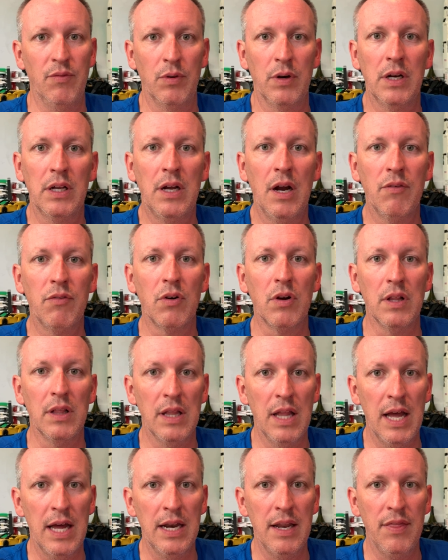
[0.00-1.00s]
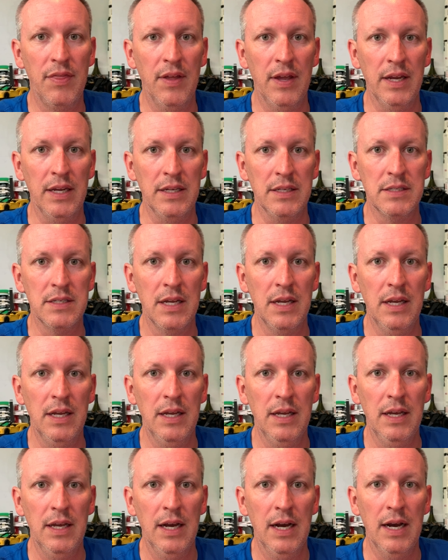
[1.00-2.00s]
We're going to cover a lot of things.
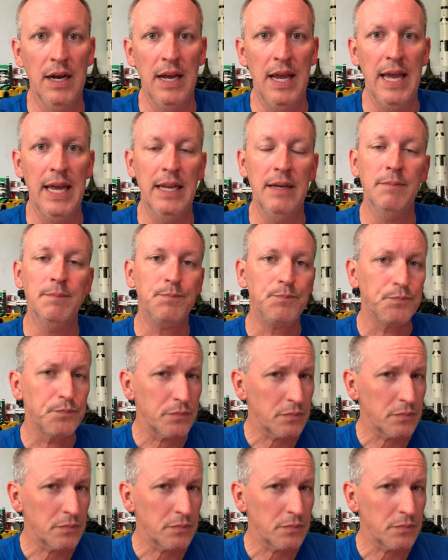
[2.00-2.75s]
And